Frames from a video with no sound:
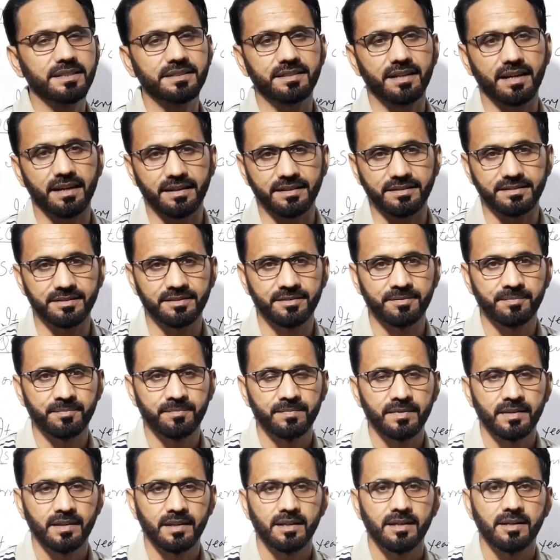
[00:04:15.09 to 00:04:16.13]
tennis.
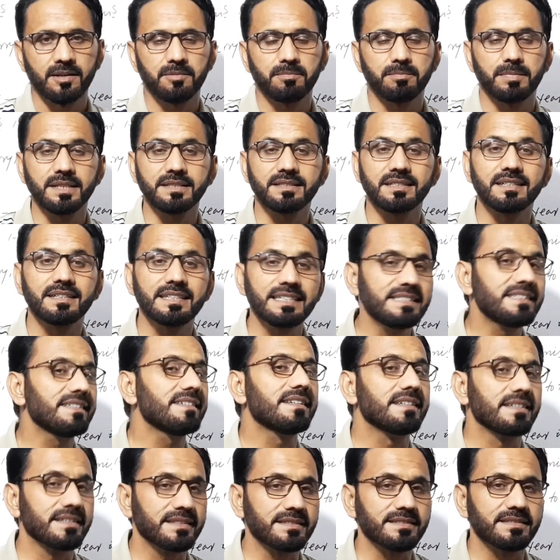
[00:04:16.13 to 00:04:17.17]
But the
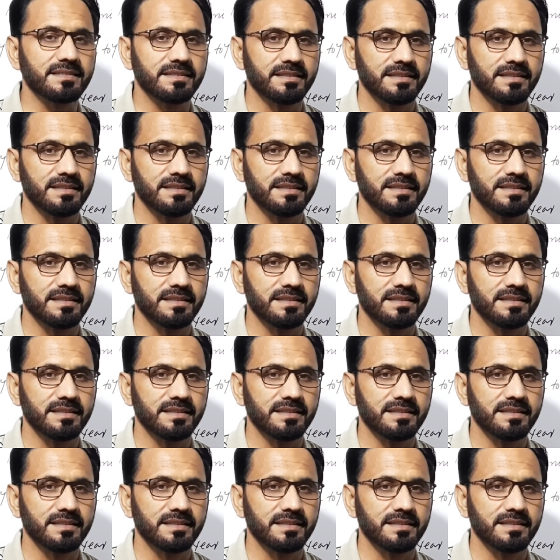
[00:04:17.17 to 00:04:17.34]
reason is,